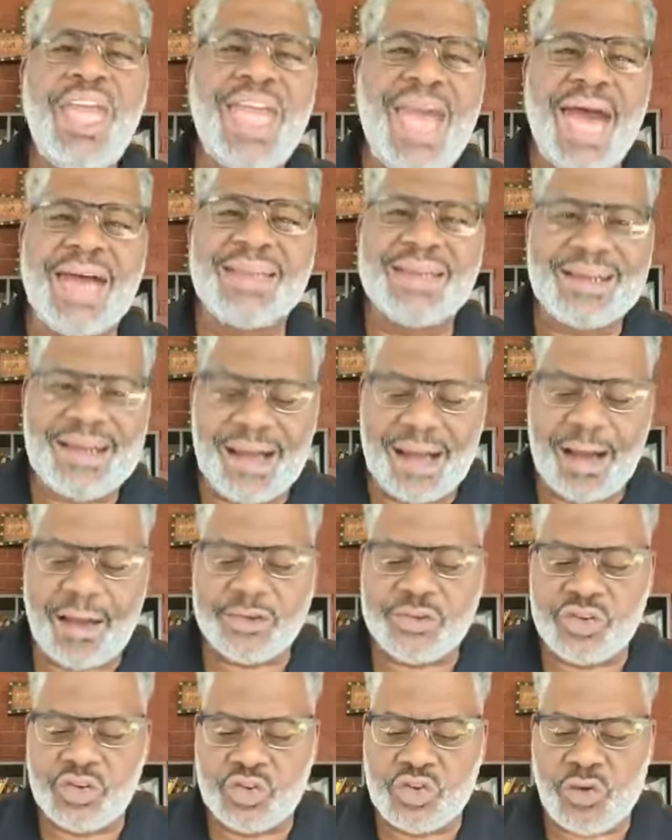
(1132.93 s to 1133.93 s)
got to
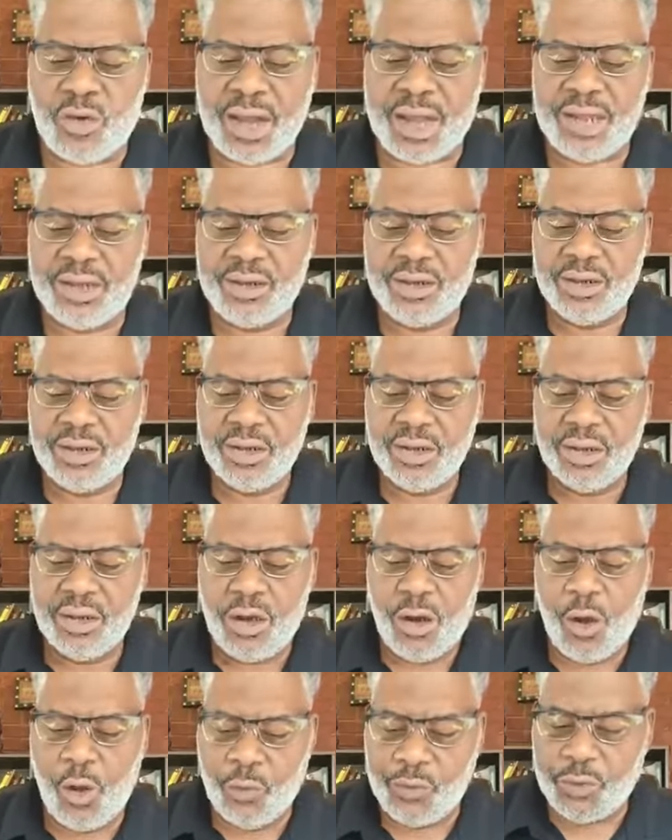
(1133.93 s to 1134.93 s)
concentrate
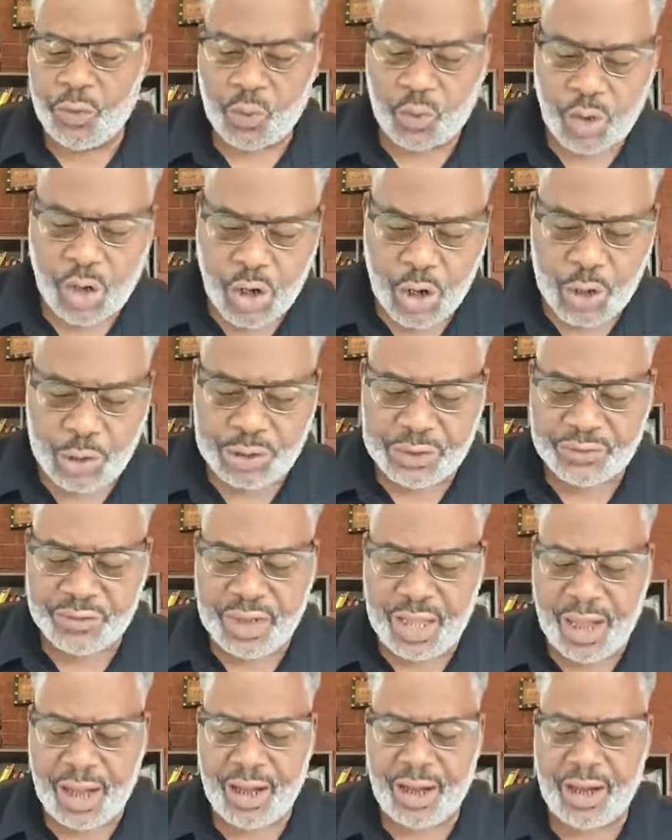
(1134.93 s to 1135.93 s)
on the word of
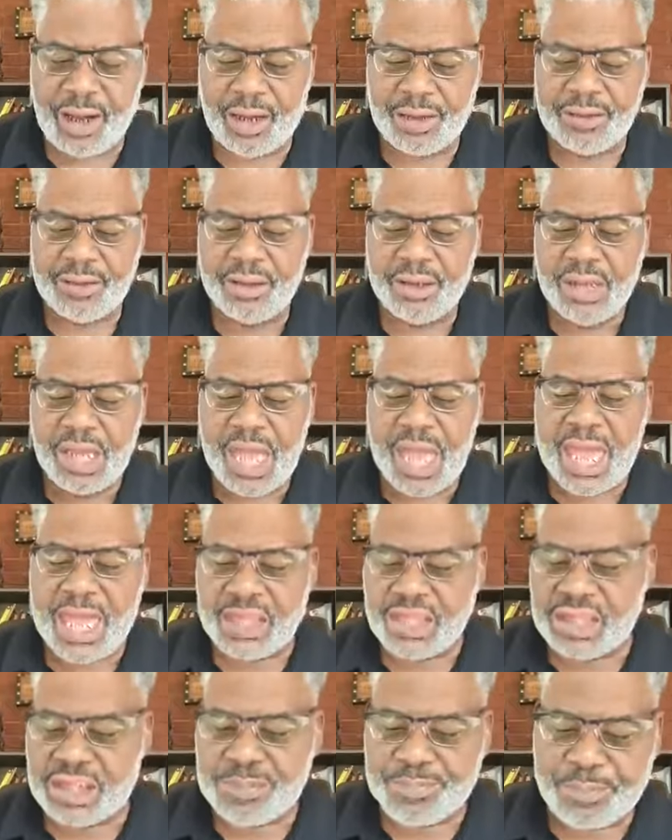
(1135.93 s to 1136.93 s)
God
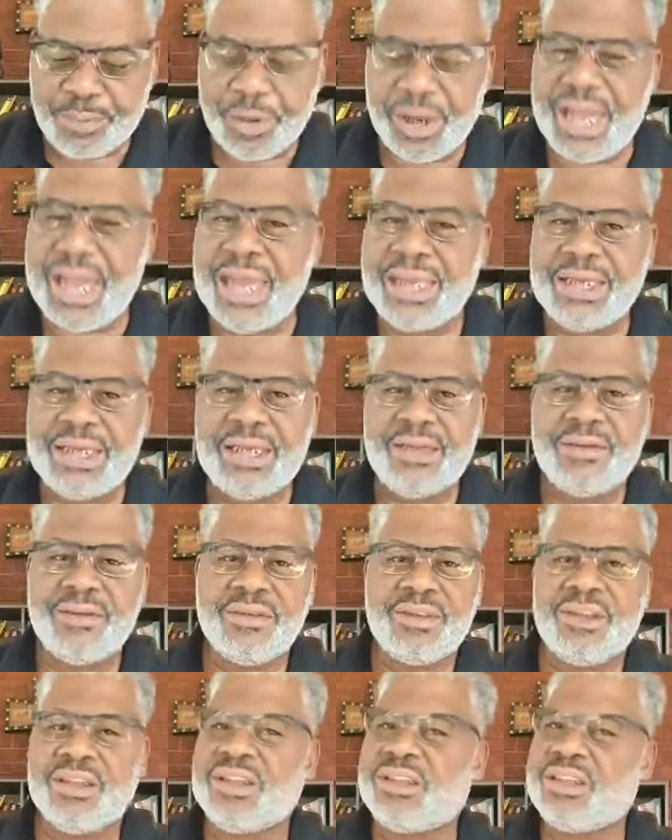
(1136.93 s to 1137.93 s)
and spreading
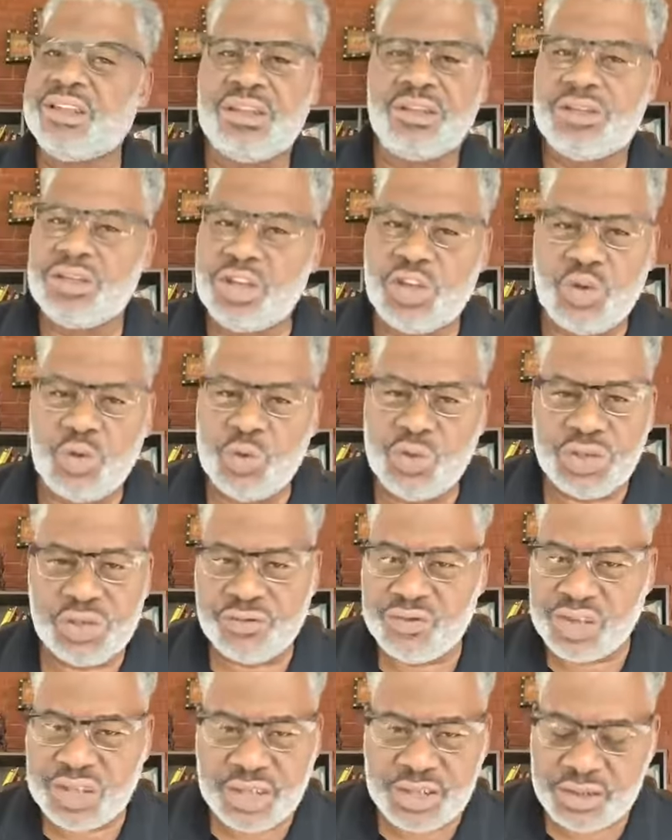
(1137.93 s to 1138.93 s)
the good news
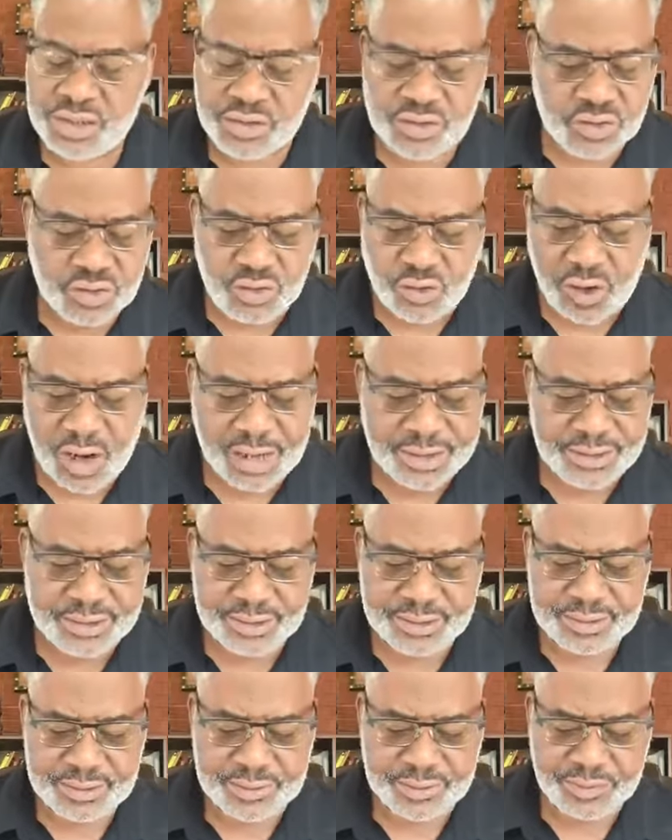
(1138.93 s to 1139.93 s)
of Jesus
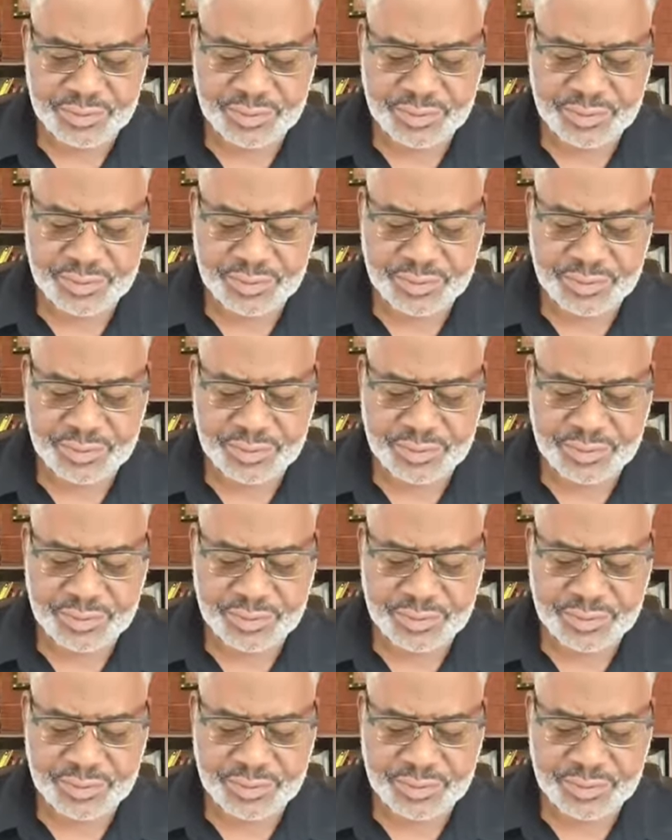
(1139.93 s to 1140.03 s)
Christ.